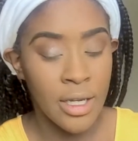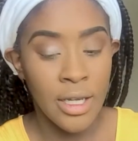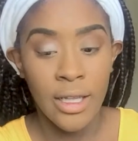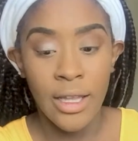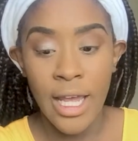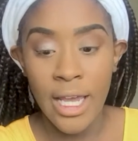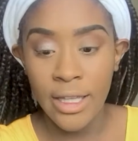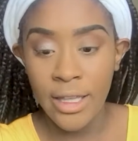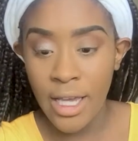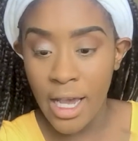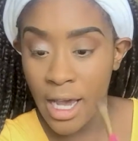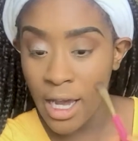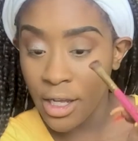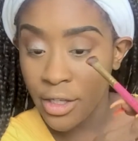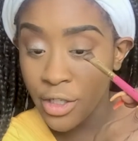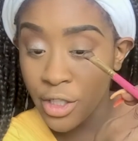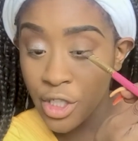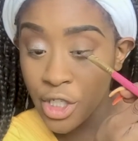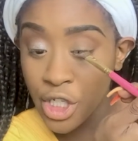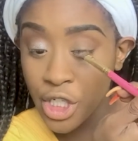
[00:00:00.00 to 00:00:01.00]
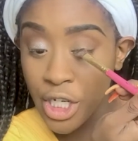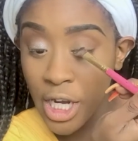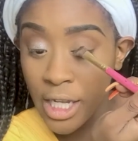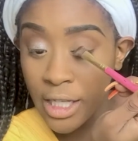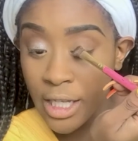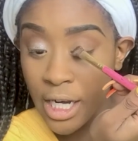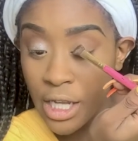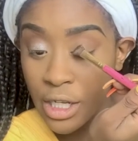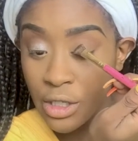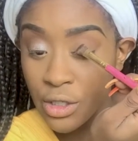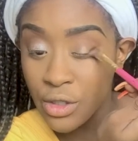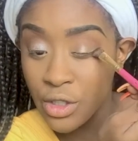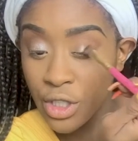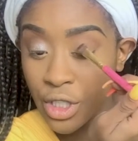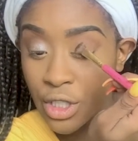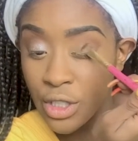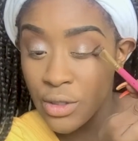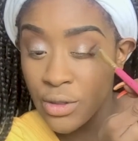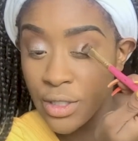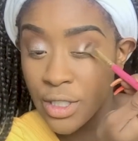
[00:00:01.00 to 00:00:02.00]
Like the other shade that I
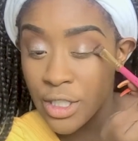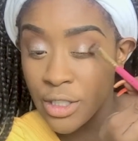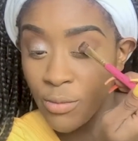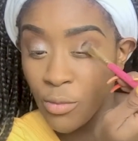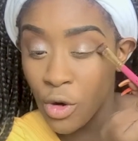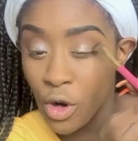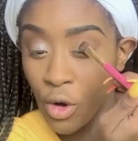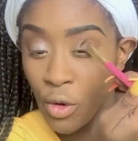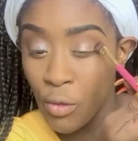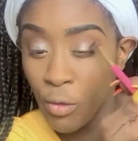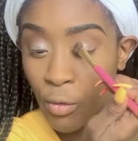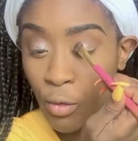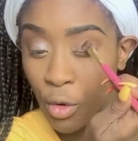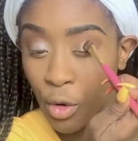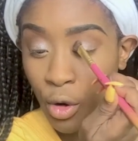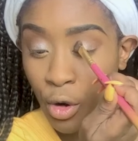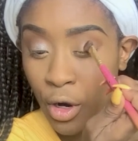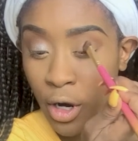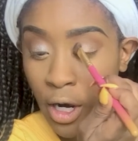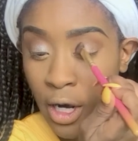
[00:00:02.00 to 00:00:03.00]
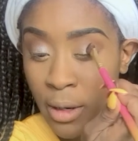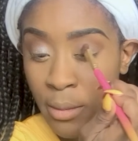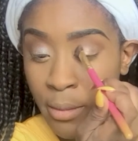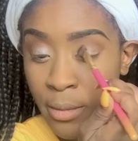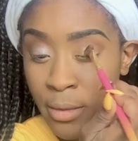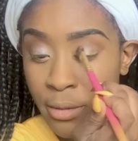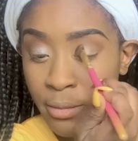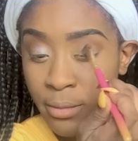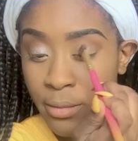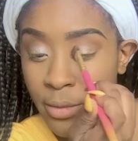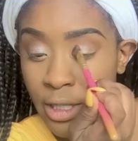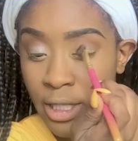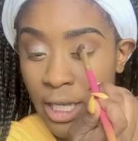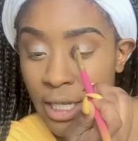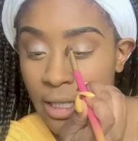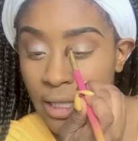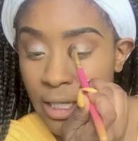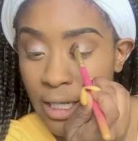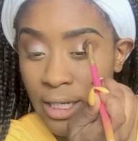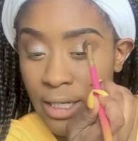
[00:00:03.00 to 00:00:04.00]
usually use is more warm
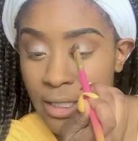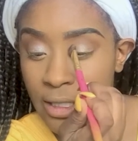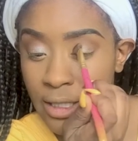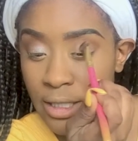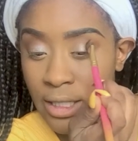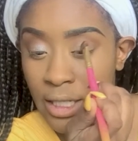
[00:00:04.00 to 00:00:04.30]
than this.